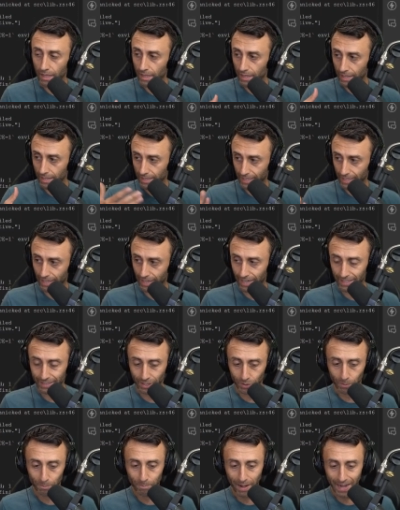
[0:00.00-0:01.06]
here the
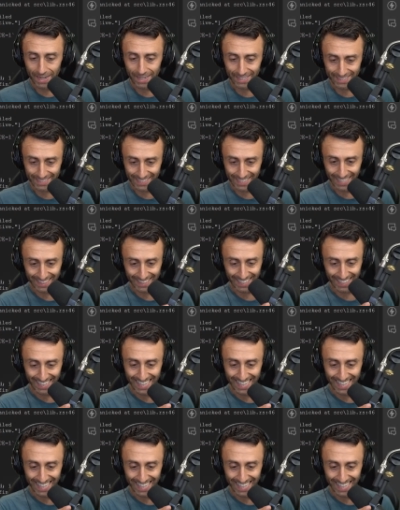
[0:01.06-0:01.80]
compiler is getting